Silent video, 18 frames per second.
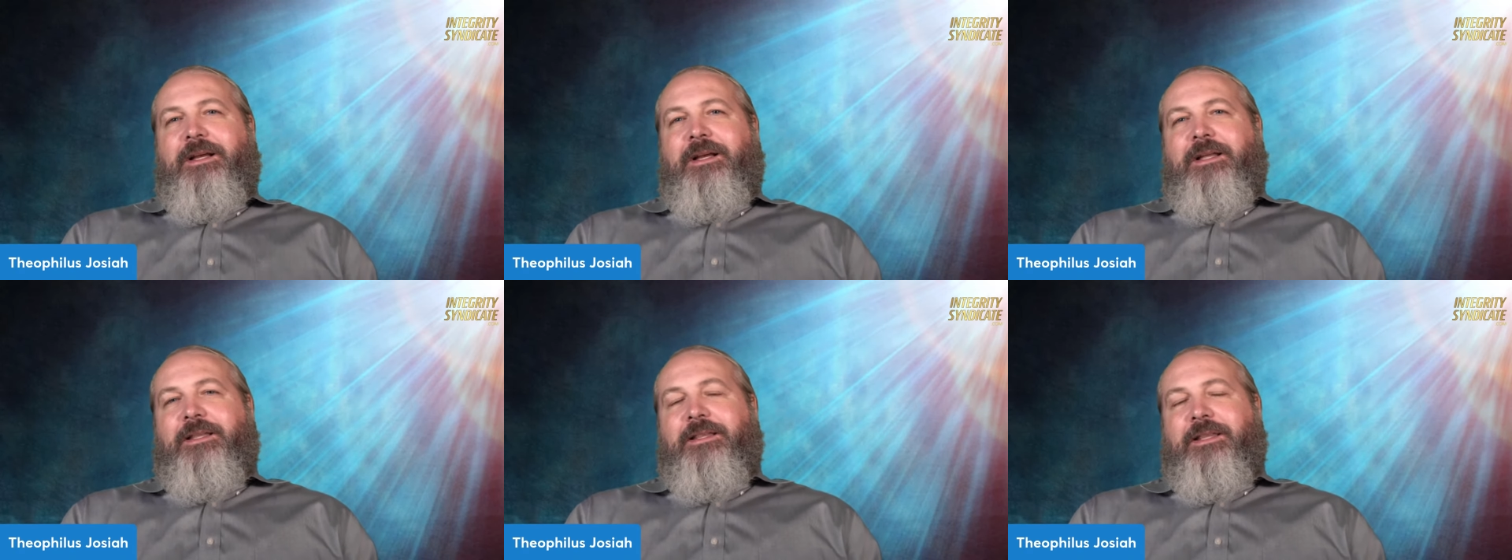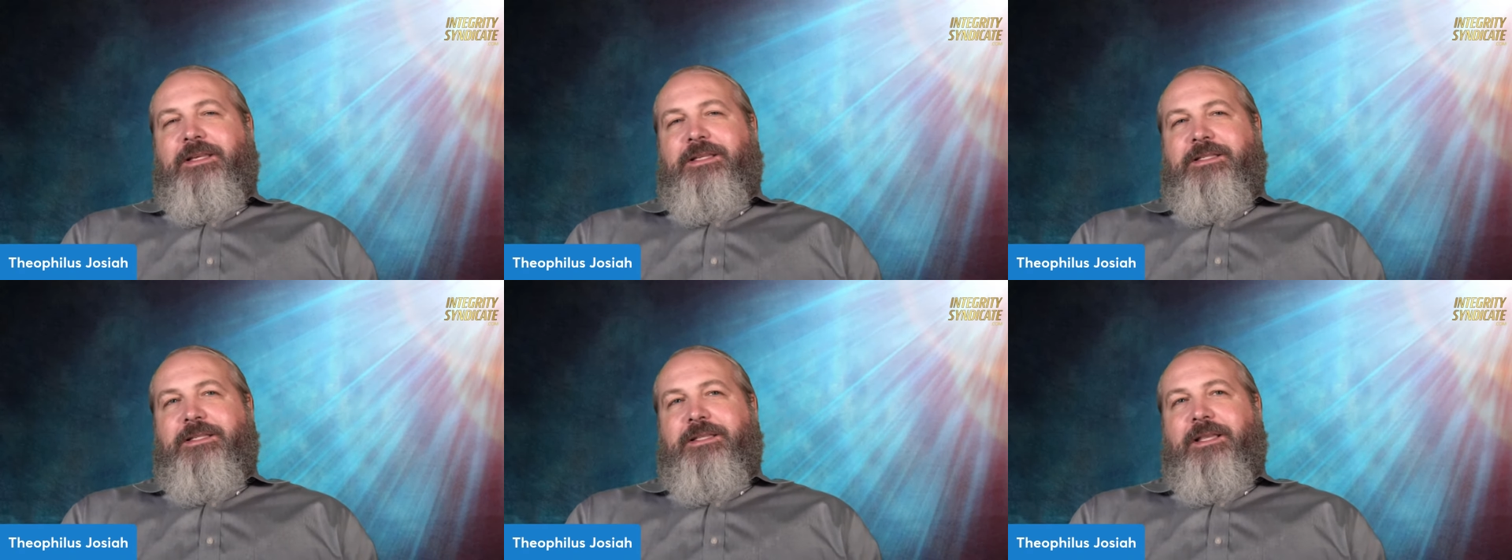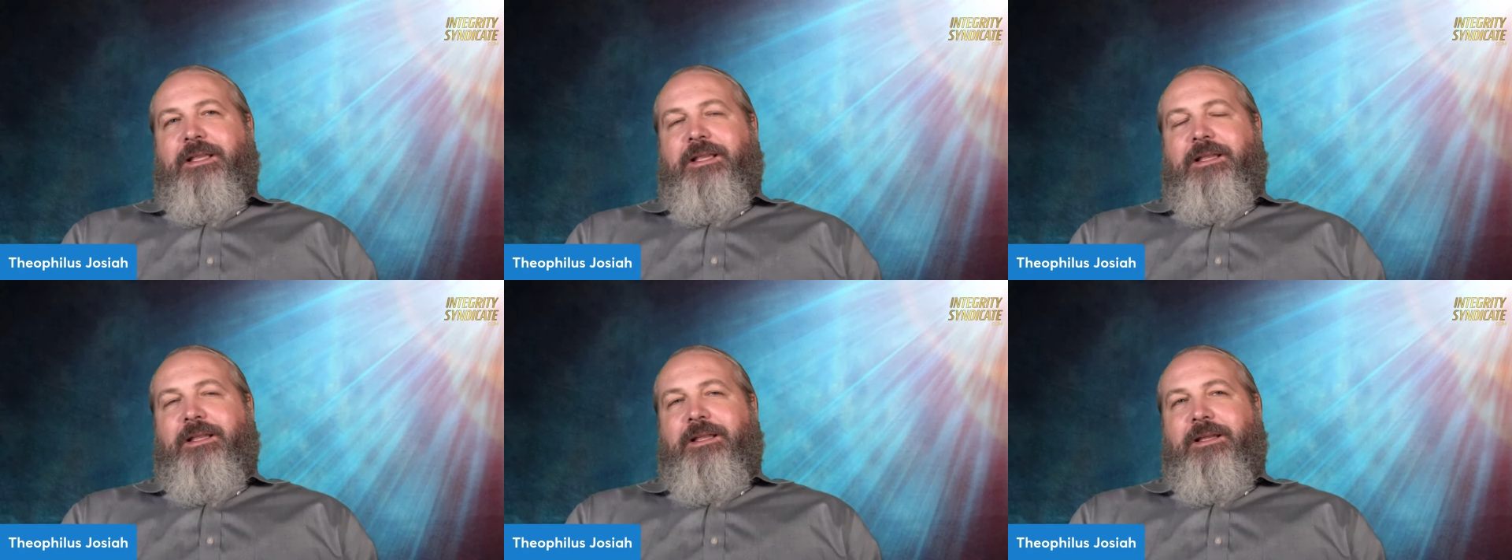These
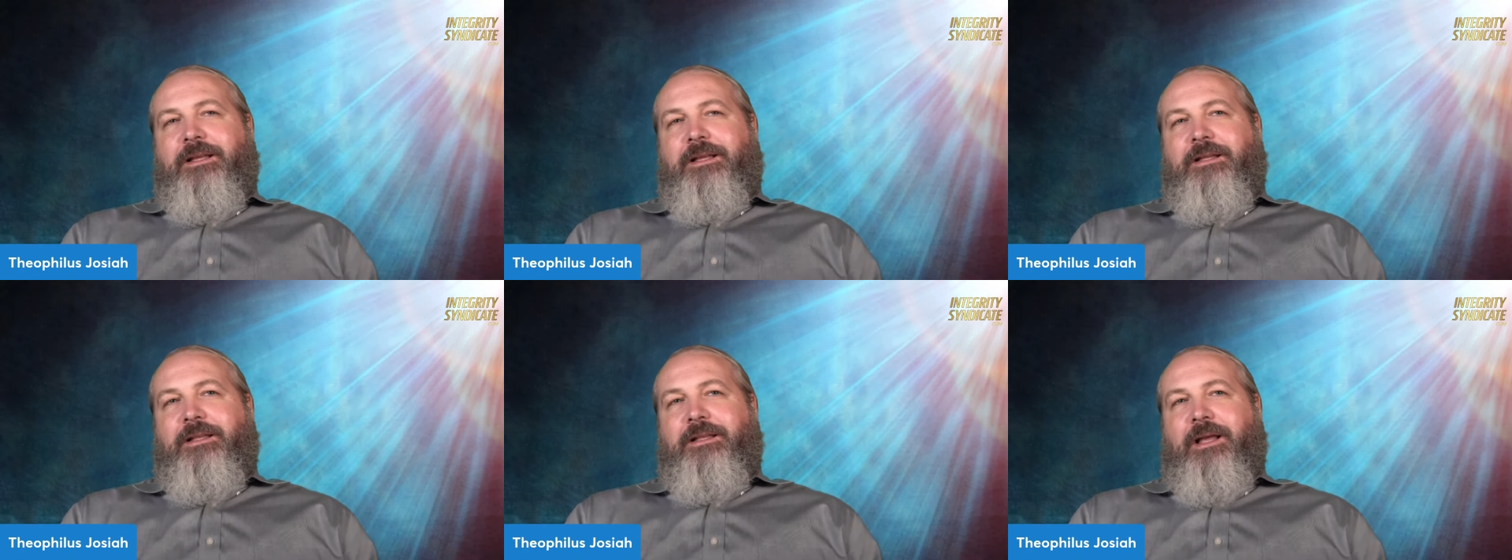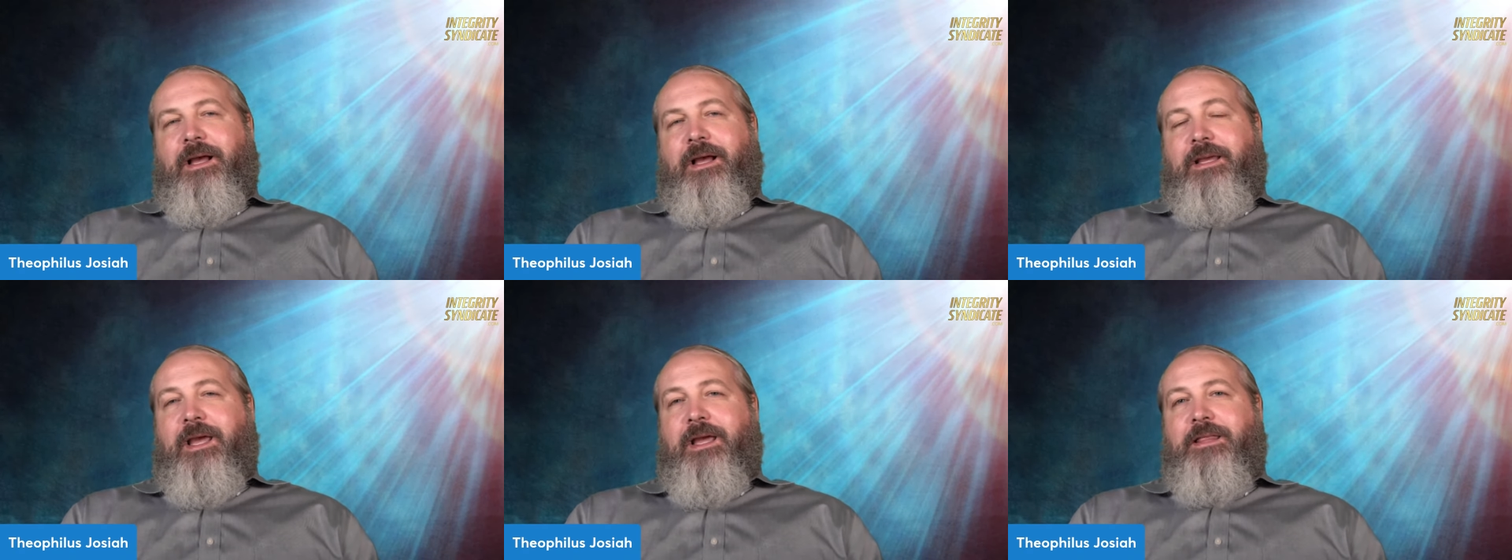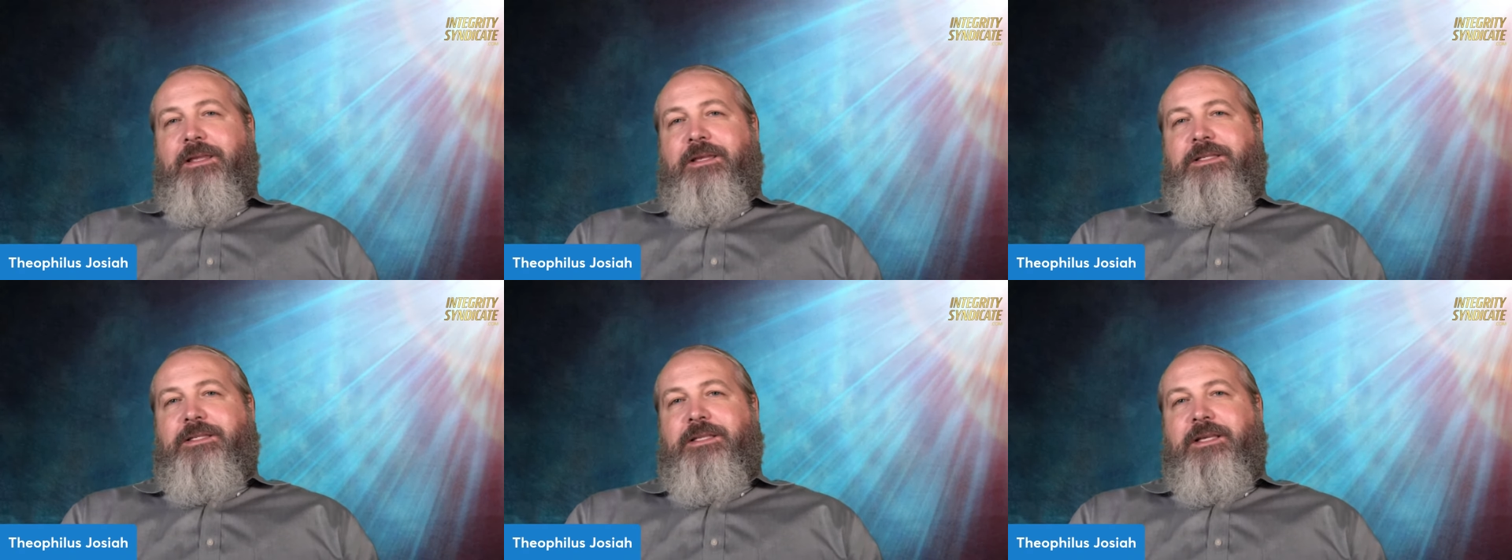
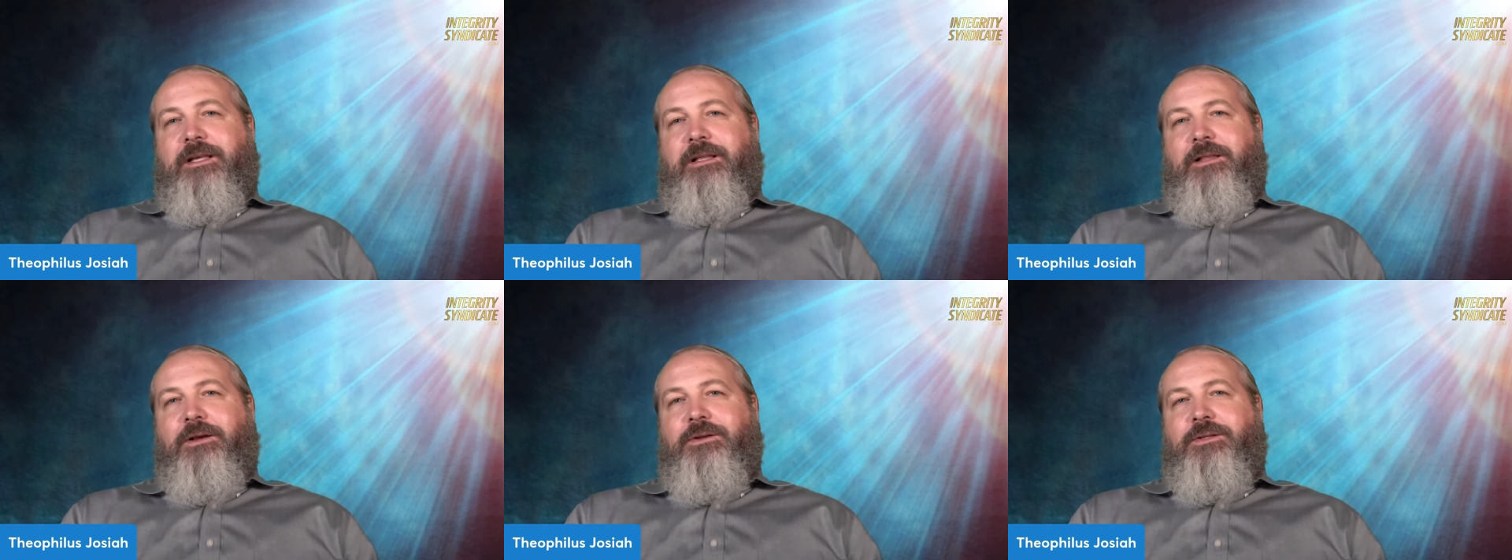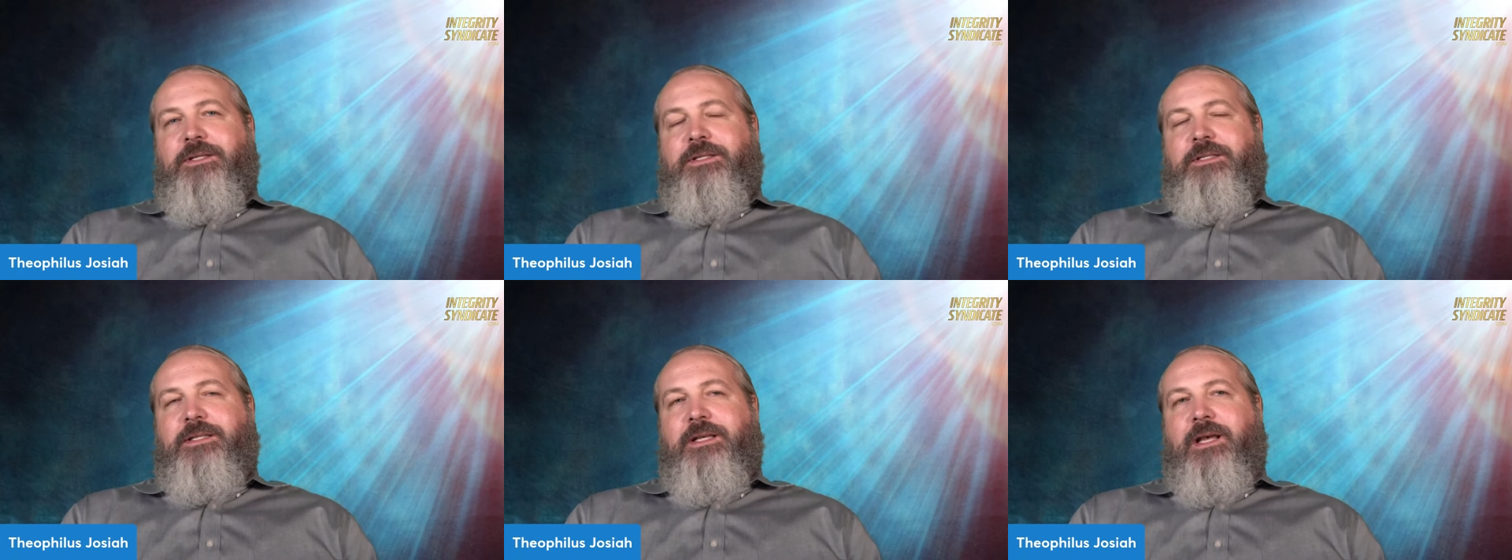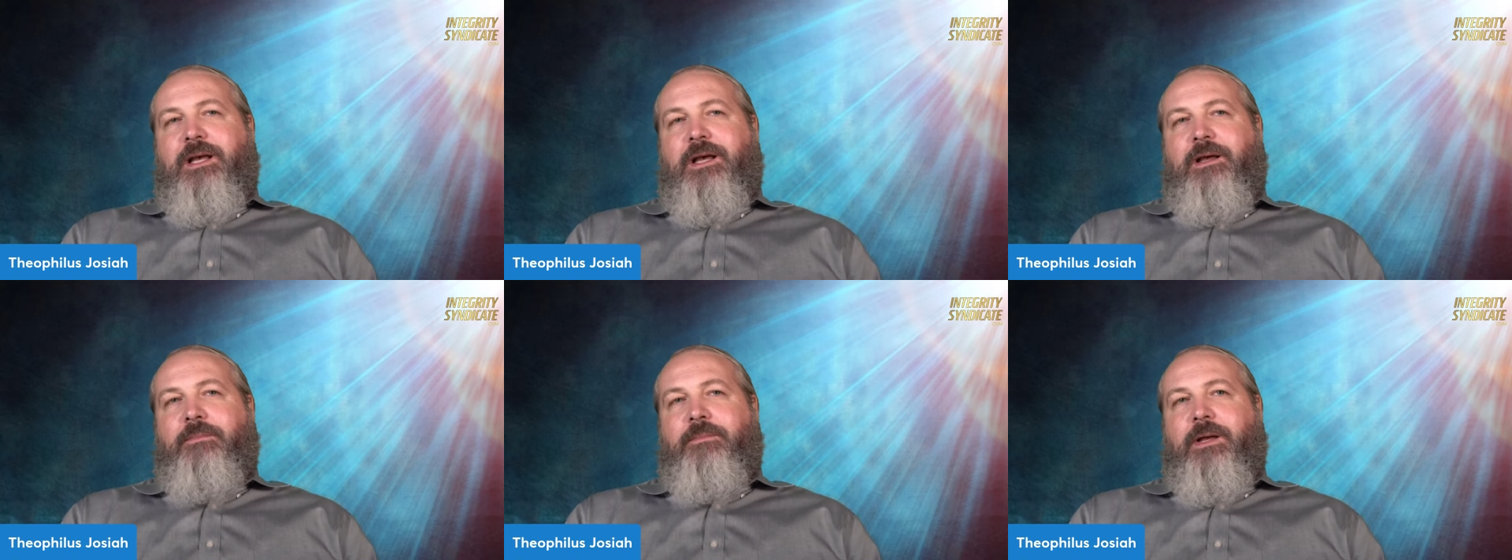theologians
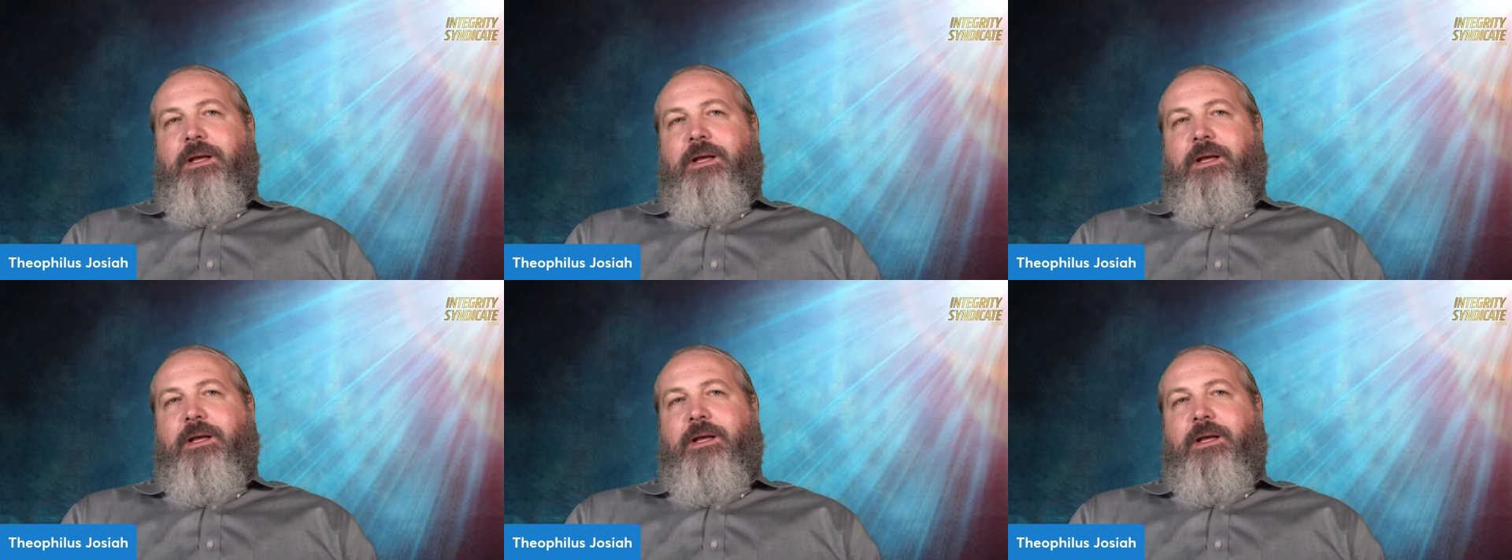come